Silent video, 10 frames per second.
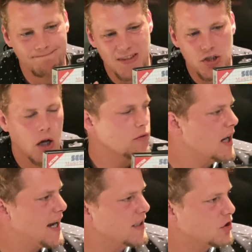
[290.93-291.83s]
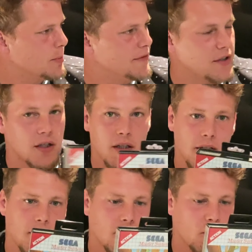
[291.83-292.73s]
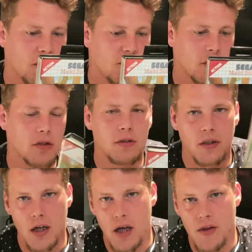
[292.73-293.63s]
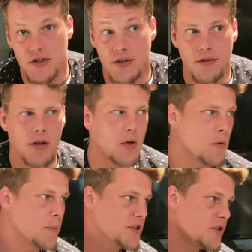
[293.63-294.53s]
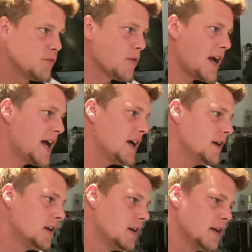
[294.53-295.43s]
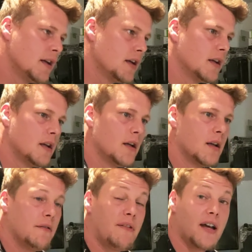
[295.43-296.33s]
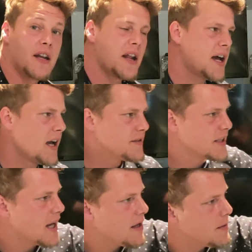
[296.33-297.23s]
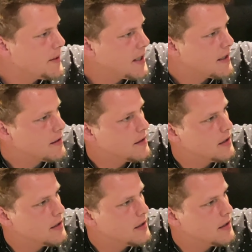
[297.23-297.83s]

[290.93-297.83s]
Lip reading: It's alright, I still prefer the original. And there's the third one, which is rare. Finding out how to get at the minute.